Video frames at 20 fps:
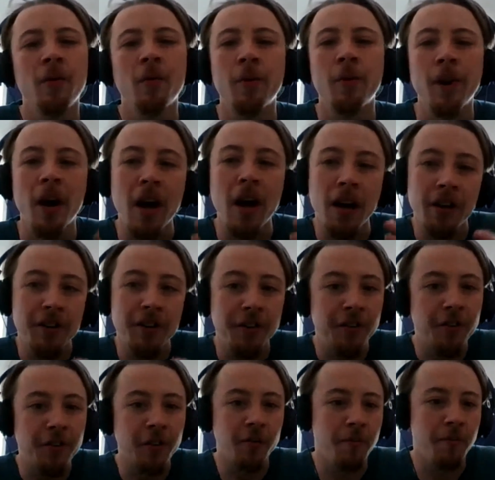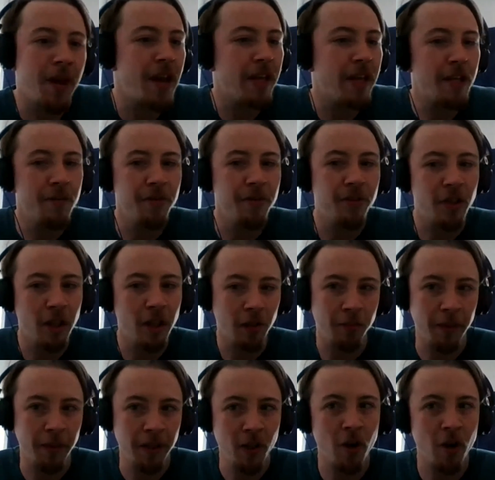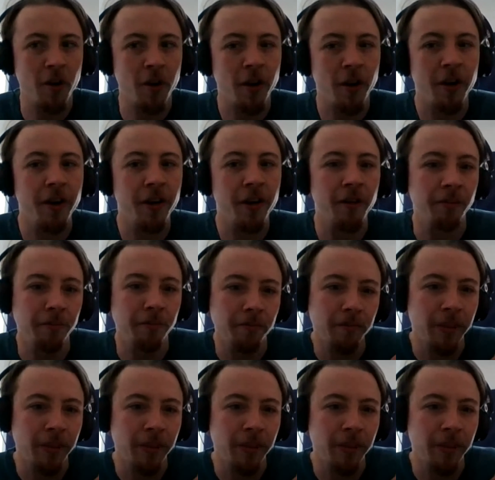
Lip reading: Whereas Benjamin's a little bit younger,